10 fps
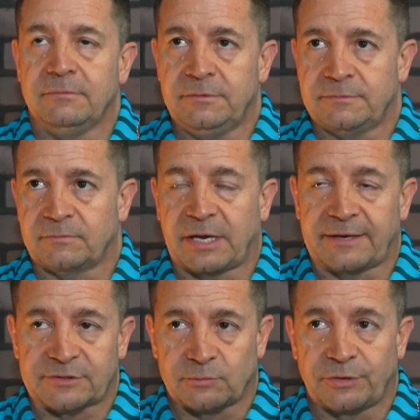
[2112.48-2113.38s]
I
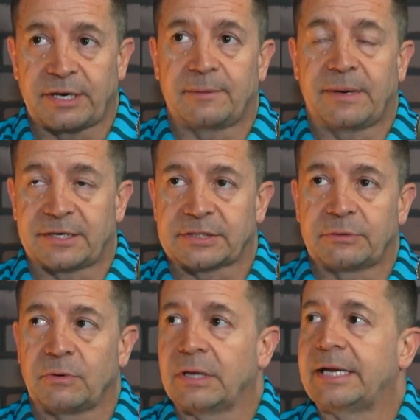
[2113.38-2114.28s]
have someone that I'm actually
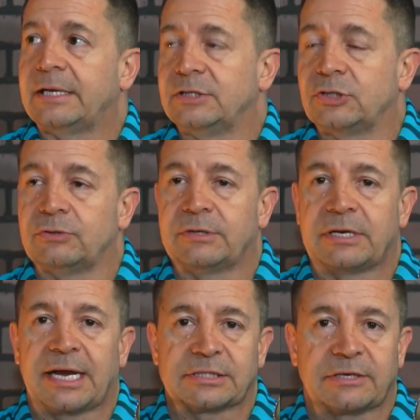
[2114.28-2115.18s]
related to that
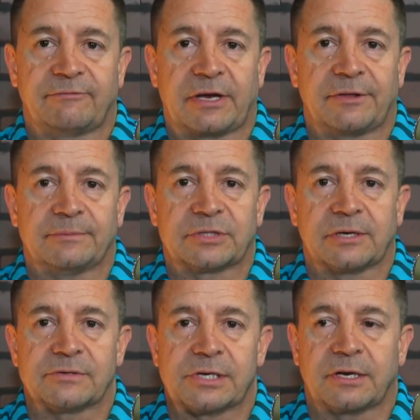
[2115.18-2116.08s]
actually found
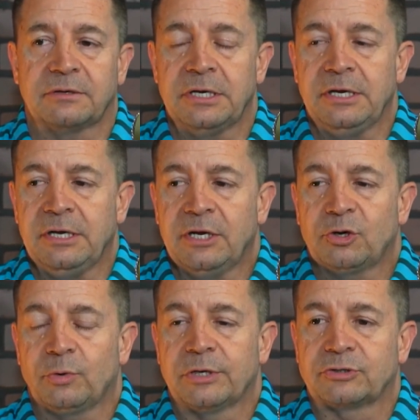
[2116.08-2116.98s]
themselves in a
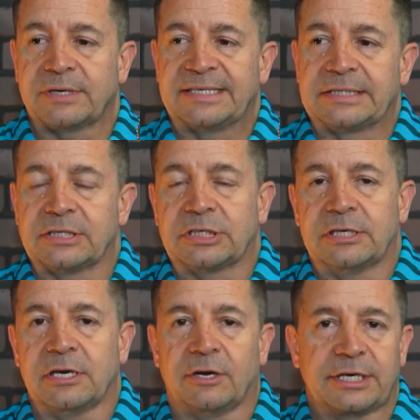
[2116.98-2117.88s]
career transition
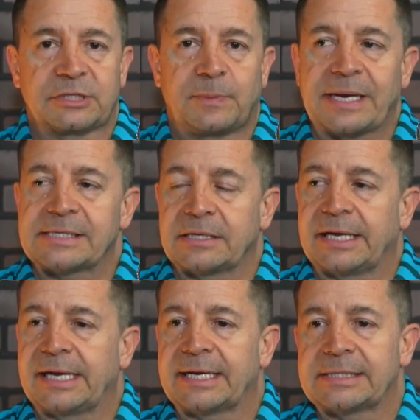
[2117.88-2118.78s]

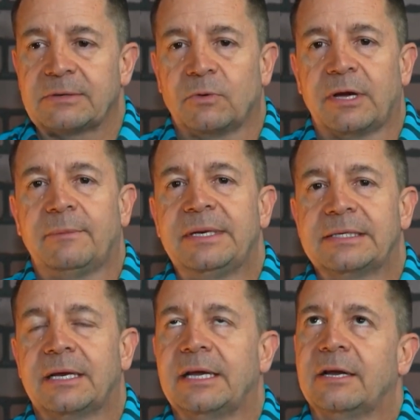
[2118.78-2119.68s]
unexpectedly. And I said, Well, how many
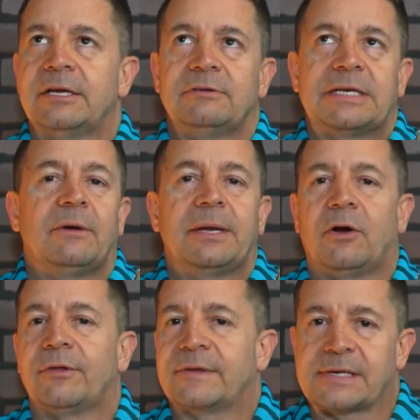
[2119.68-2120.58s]
times, you know, you tell me
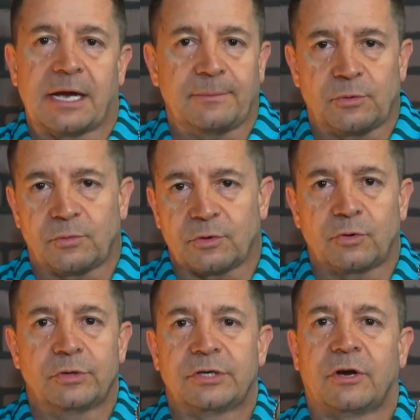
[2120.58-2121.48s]
all the time you're
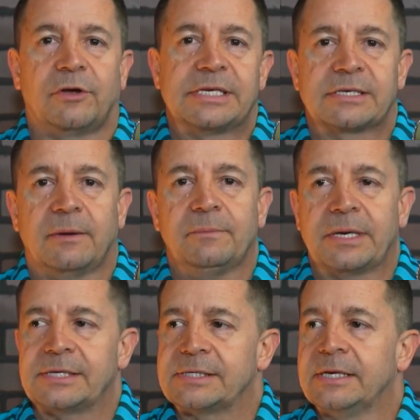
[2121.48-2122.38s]
recruited to all these
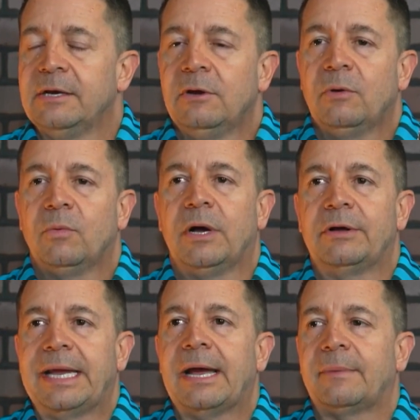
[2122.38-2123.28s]
companies. Mm-hmm. Well,
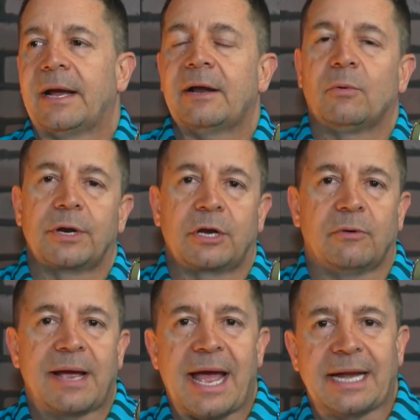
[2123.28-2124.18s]
yeah, but I don't want to go
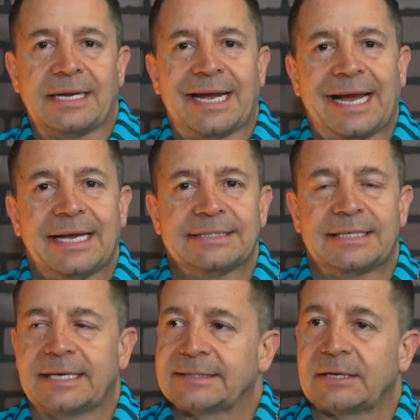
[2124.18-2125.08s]
hat in hand to
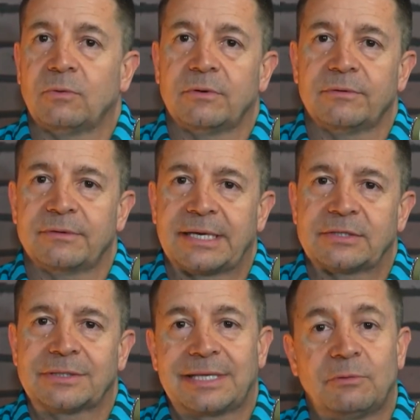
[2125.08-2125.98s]
that. It's like, well, that
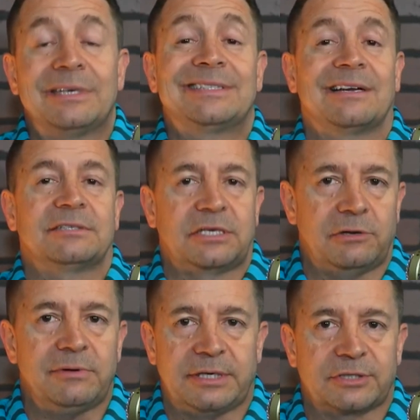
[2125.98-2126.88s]
they reached out to
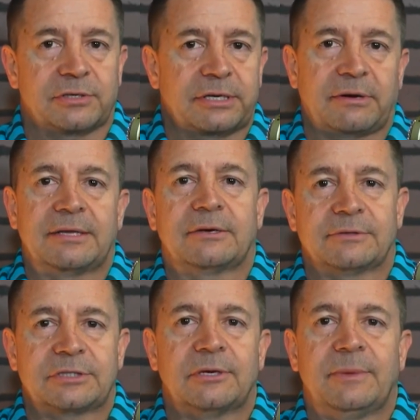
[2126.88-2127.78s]
you initially, right? There
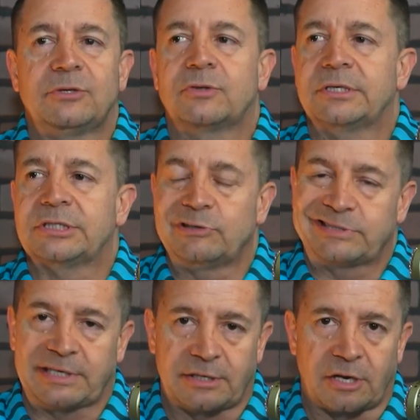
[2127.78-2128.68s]
was some interest. You
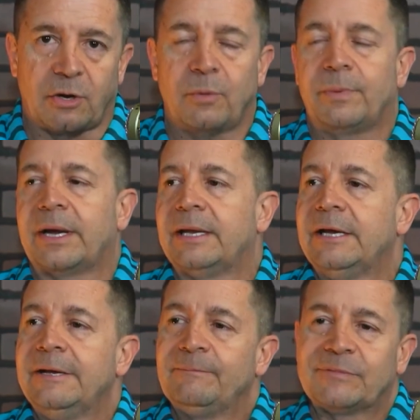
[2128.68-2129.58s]
said no, but
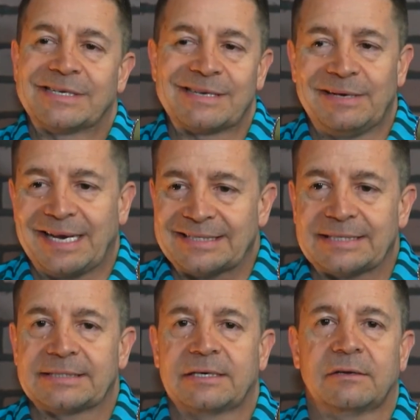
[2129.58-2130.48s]
doesn't
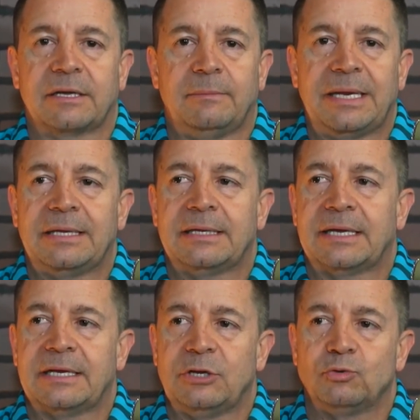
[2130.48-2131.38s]
necessarily mean that
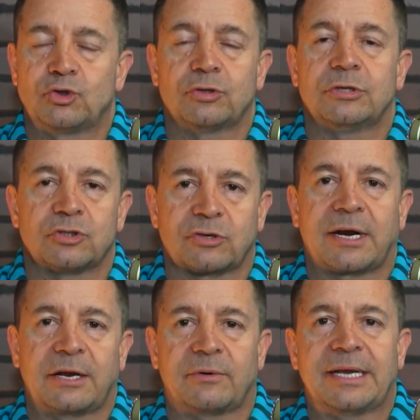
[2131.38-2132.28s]
you shouldn't try
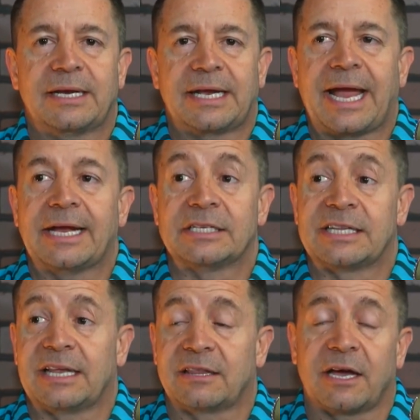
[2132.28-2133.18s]
and re-engage.
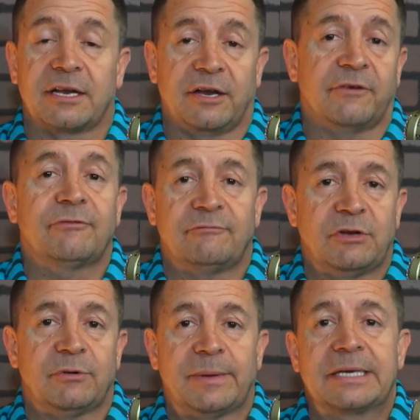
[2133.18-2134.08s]
They thought enough of
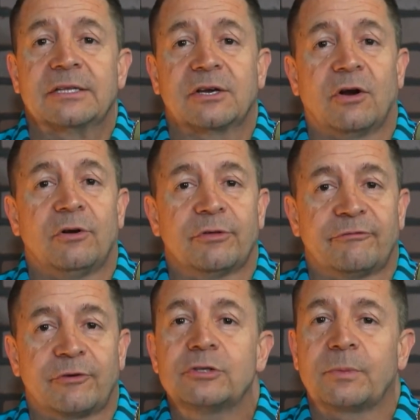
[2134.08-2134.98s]
you to make the call in the
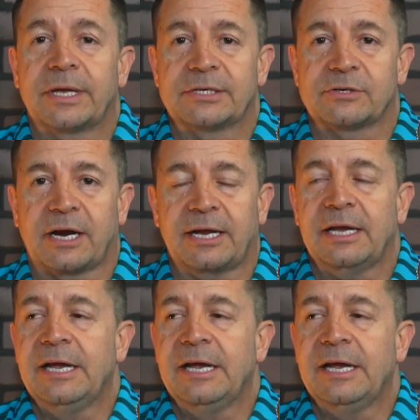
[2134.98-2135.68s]
first yes. place, right?